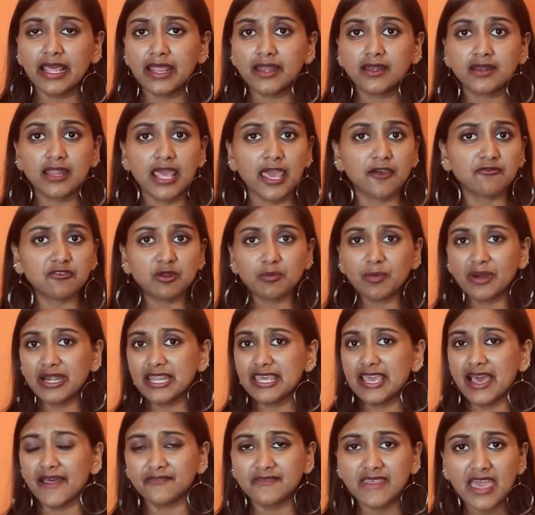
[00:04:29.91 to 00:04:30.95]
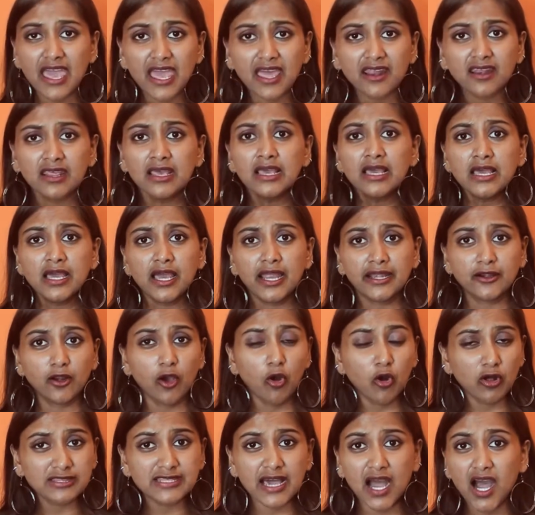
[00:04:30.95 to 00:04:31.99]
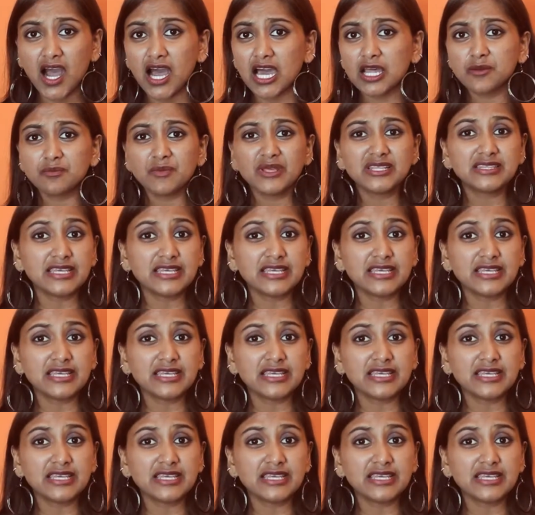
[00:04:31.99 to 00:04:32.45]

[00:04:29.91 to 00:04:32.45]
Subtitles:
And everybody are there, and all the army,